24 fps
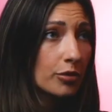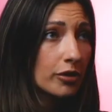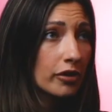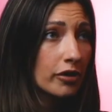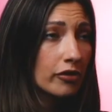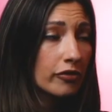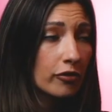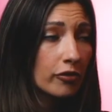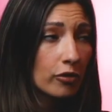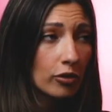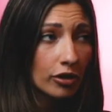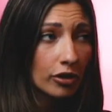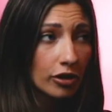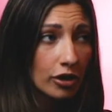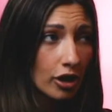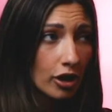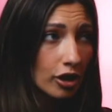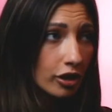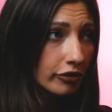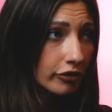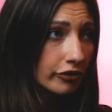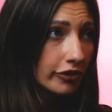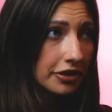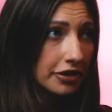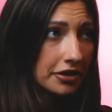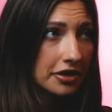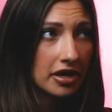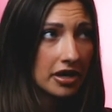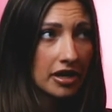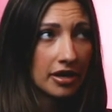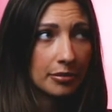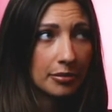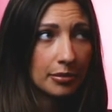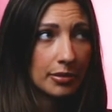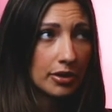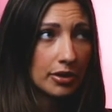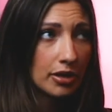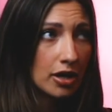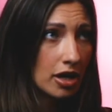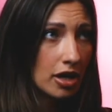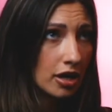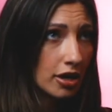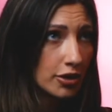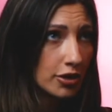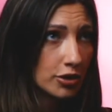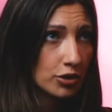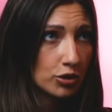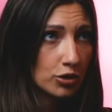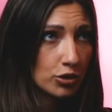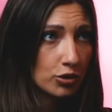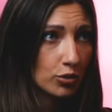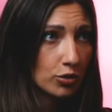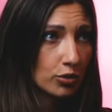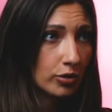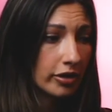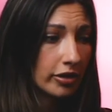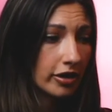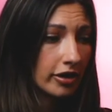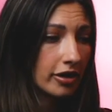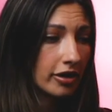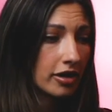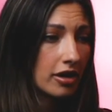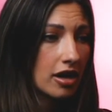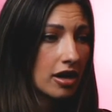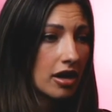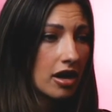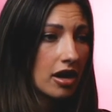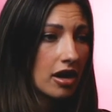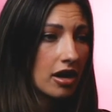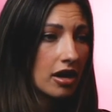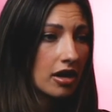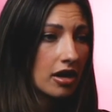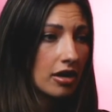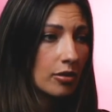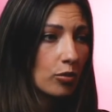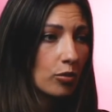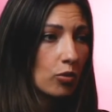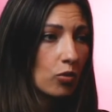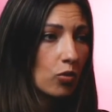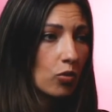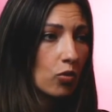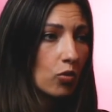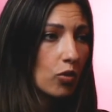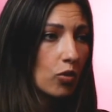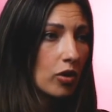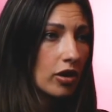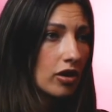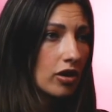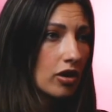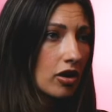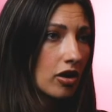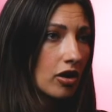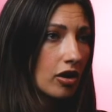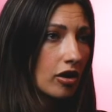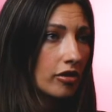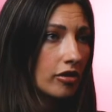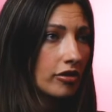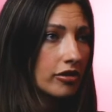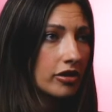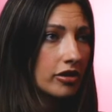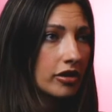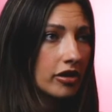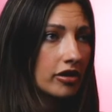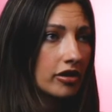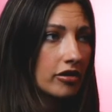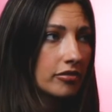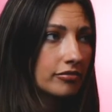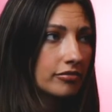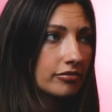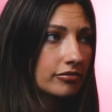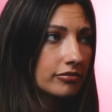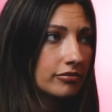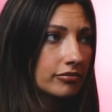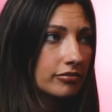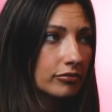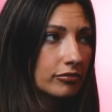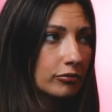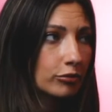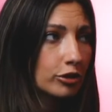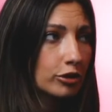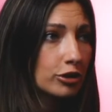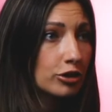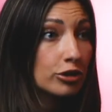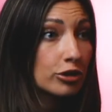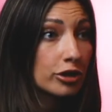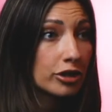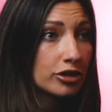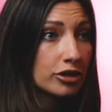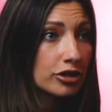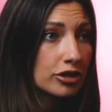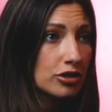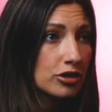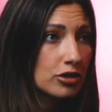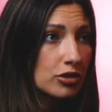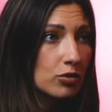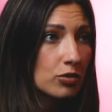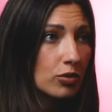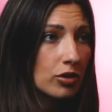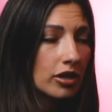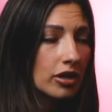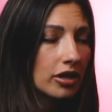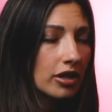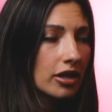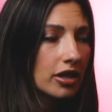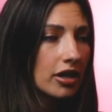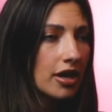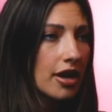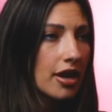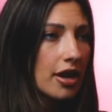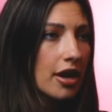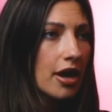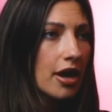before COVID, I'm not sure what all the restrictions were,